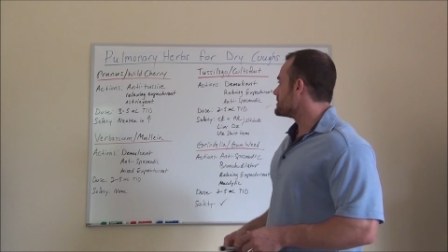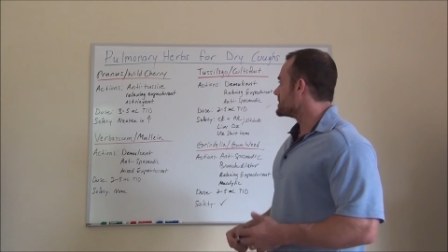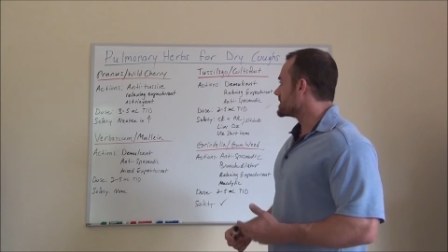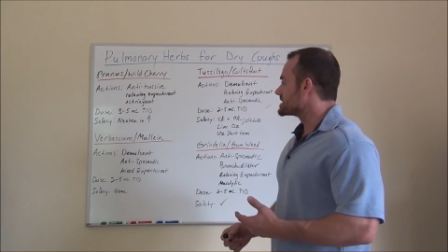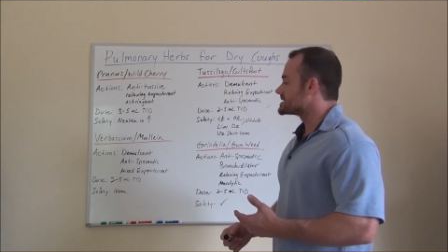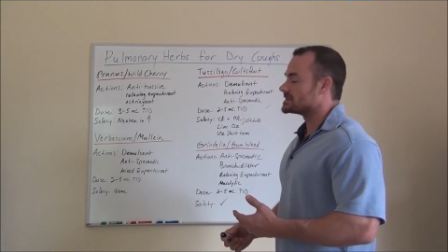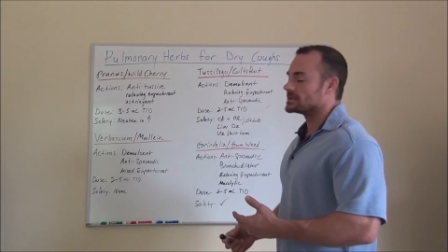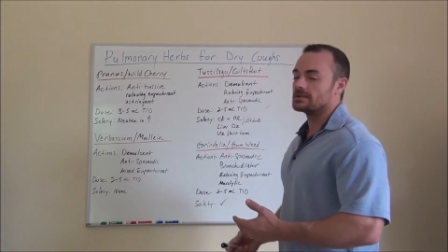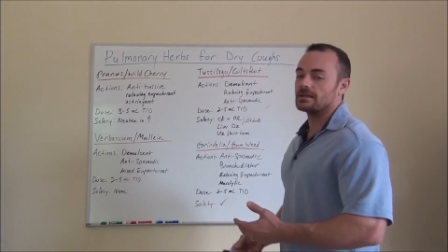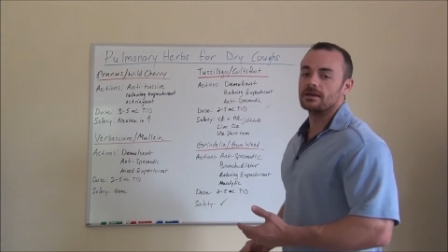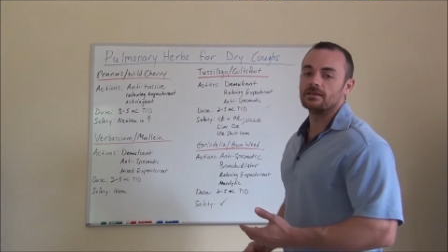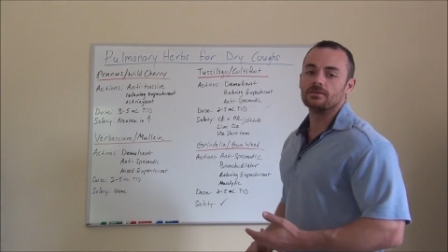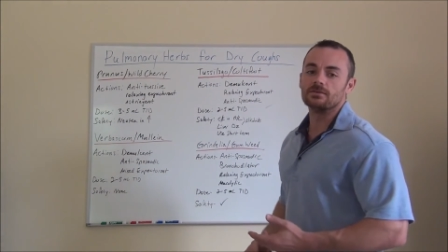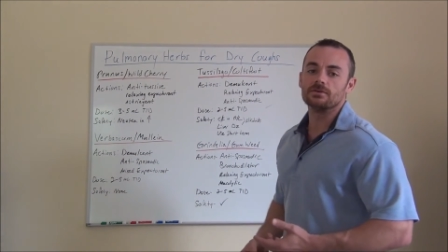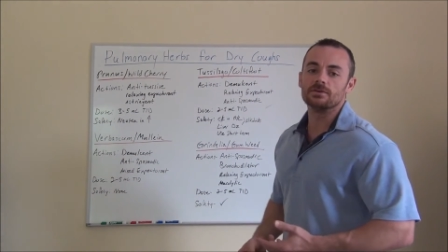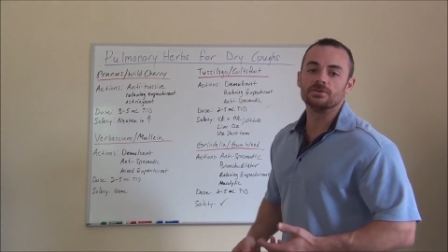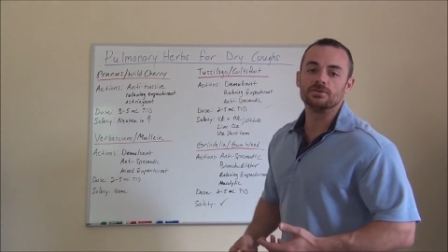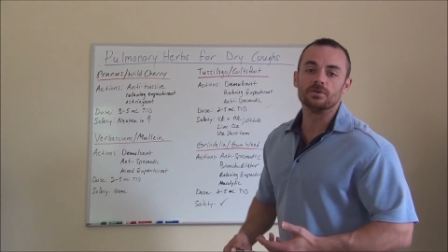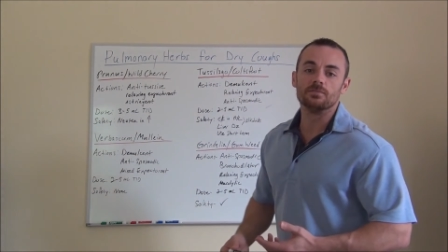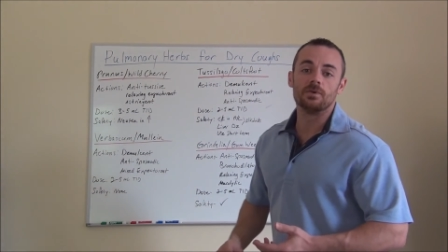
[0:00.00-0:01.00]
mixed
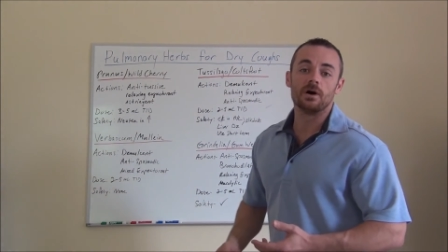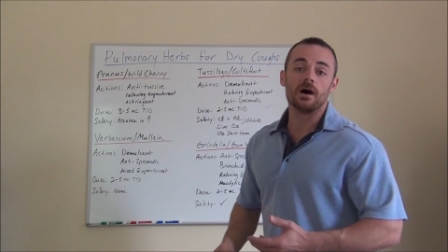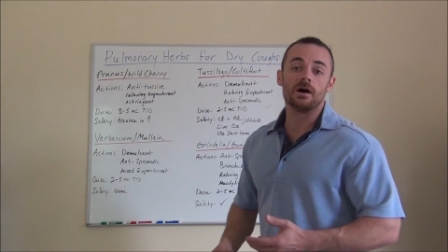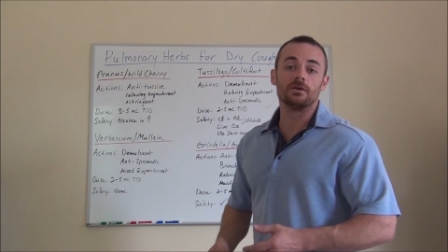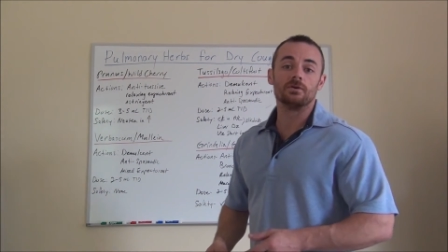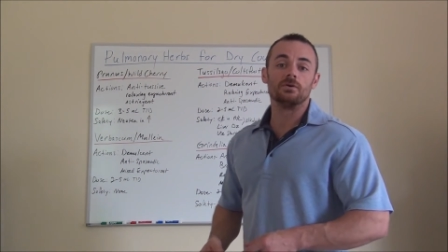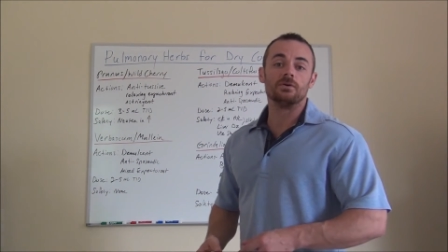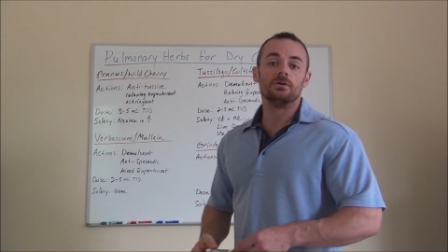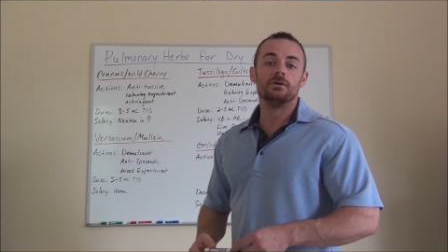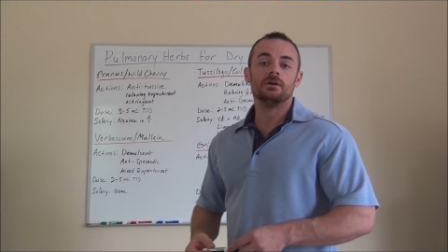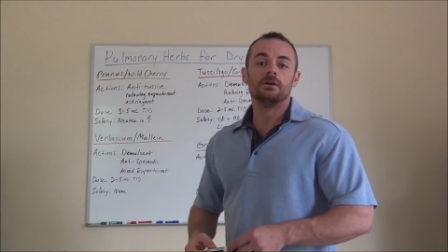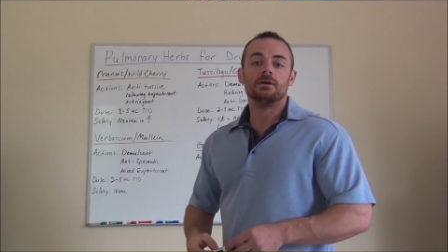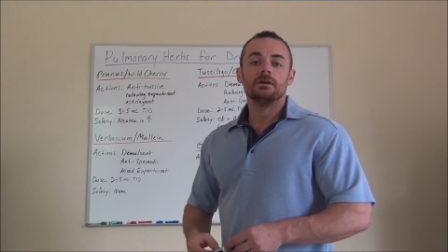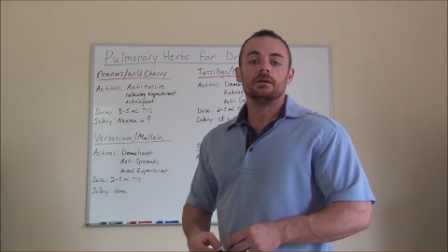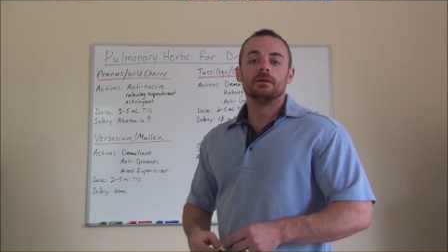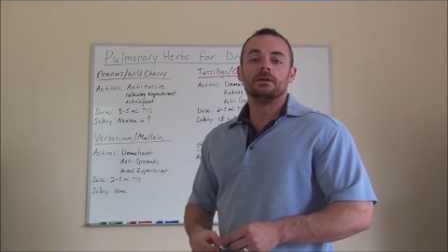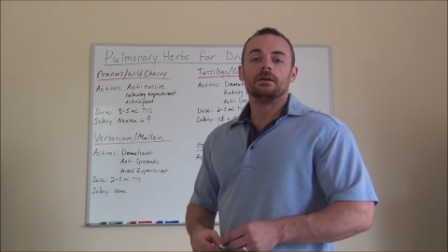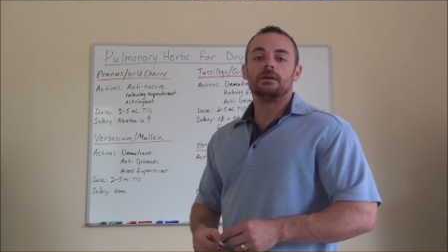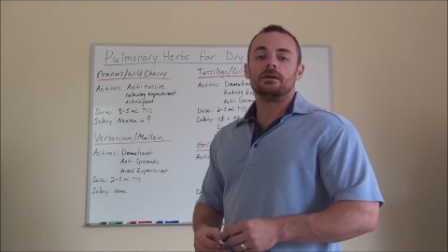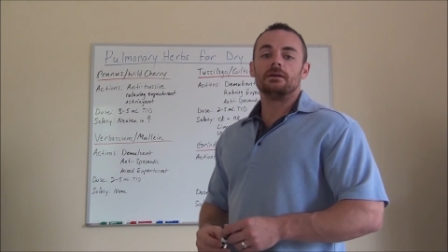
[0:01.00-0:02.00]
together in your bottle,
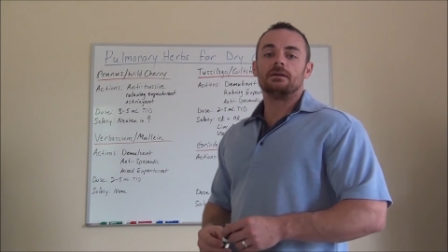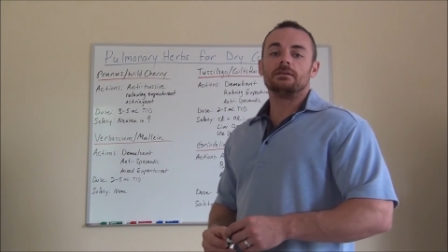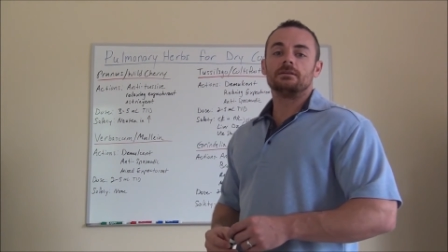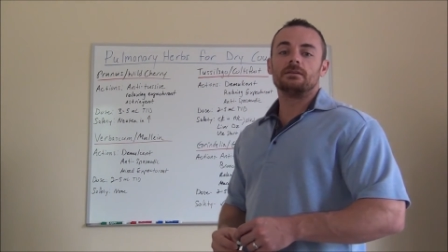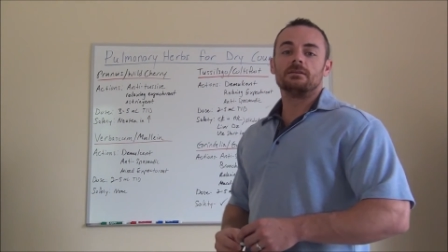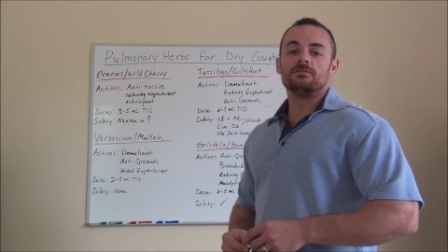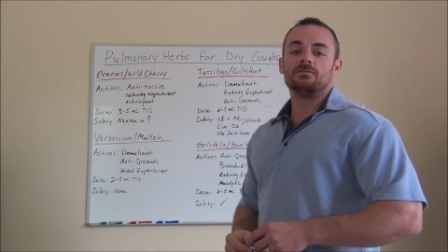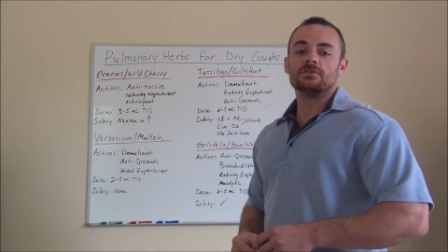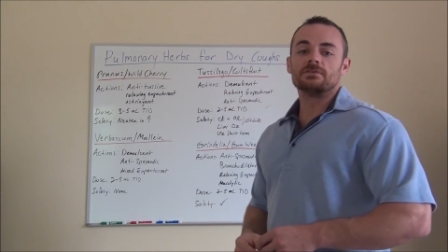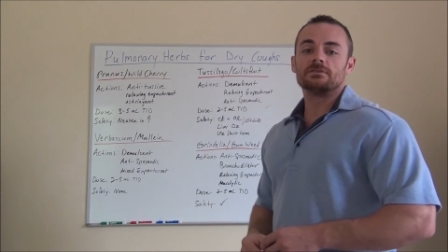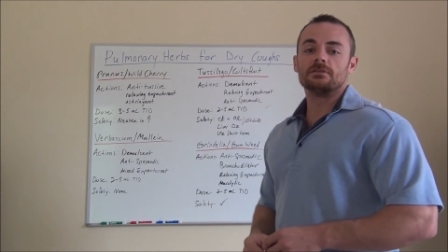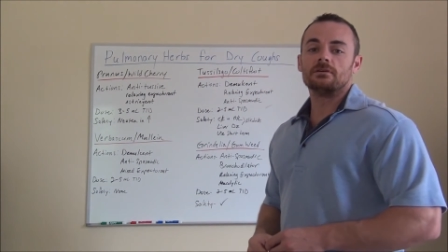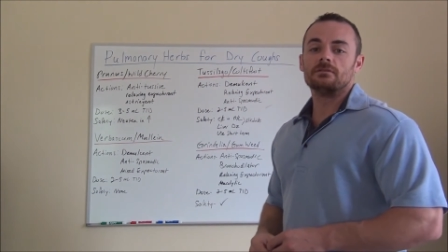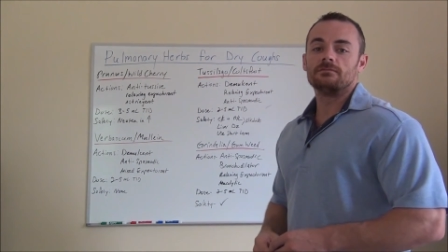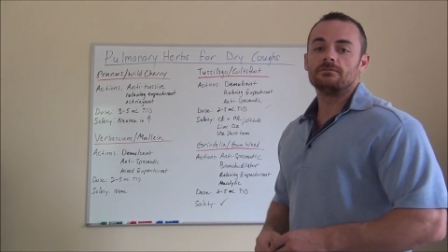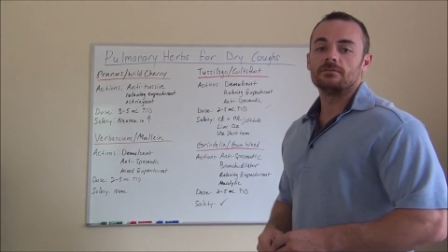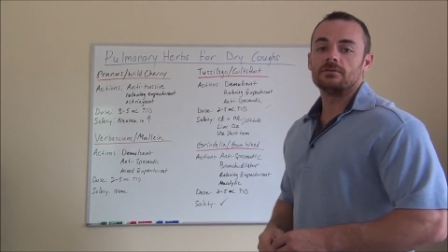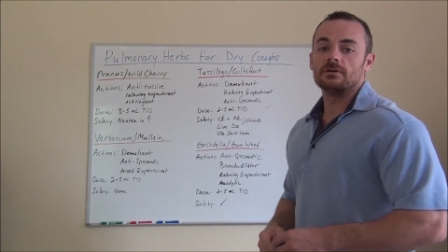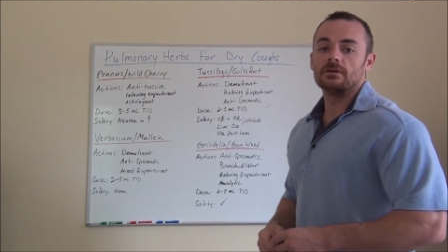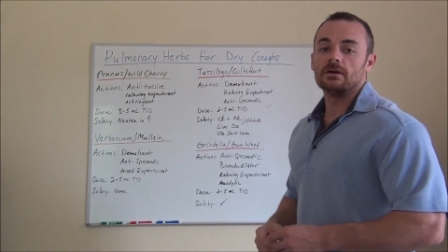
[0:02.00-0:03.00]
and give
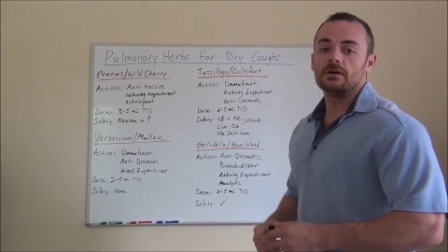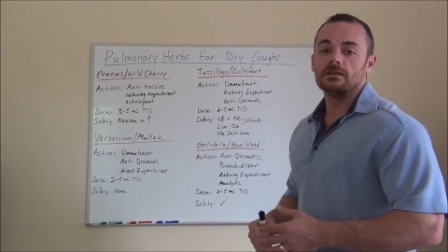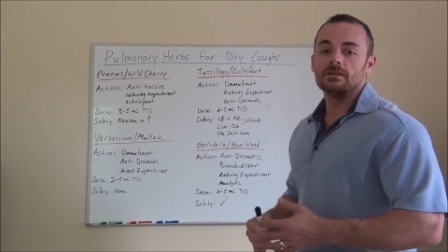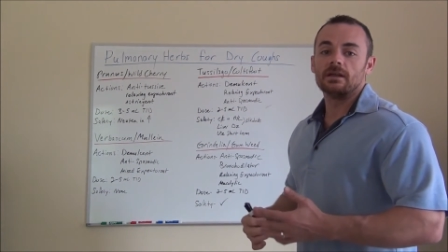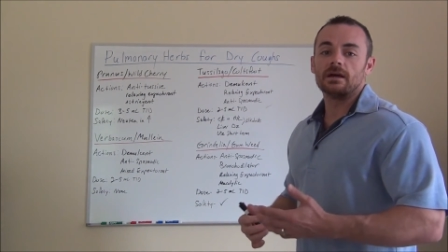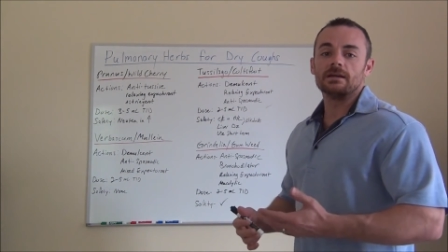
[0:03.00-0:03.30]
yourself a